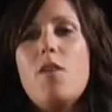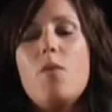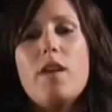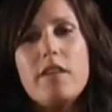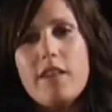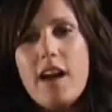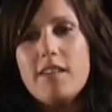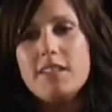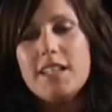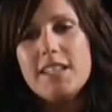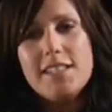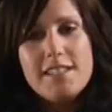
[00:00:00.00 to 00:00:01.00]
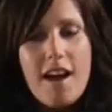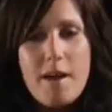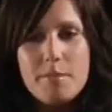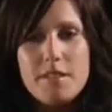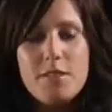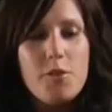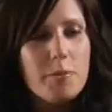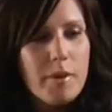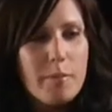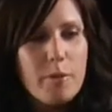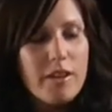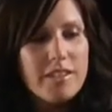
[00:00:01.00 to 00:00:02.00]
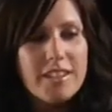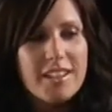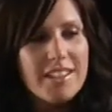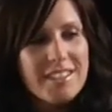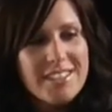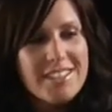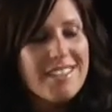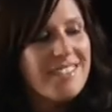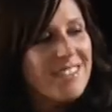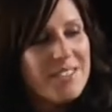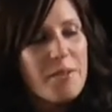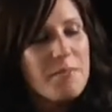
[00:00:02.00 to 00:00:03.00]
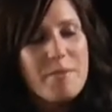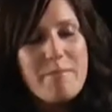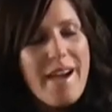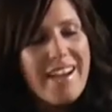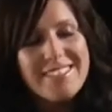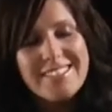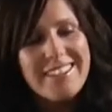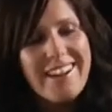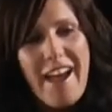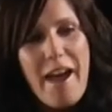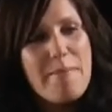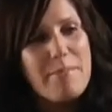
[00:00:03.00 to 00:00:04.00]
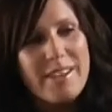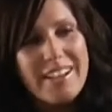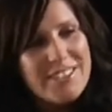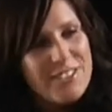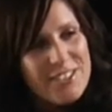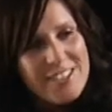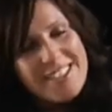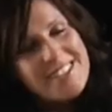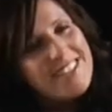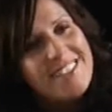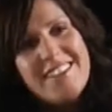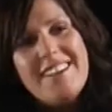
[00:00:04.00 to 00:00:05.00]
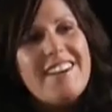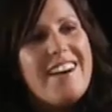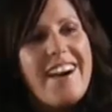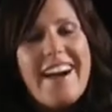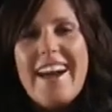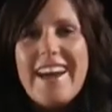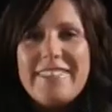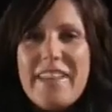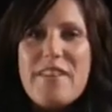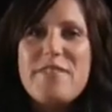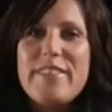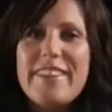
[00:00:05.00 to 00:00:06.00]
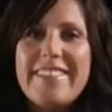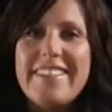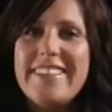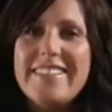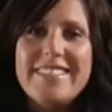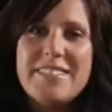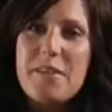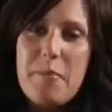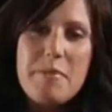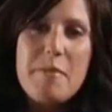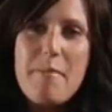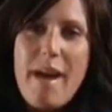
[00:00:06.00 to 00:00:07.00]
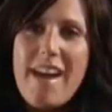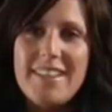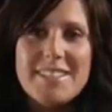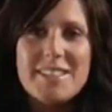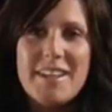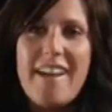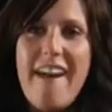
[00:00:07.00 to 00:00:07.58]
went around, and I stopped and told my brother, I said, something bad's gonna happen. I had that feeling, something bad is gonna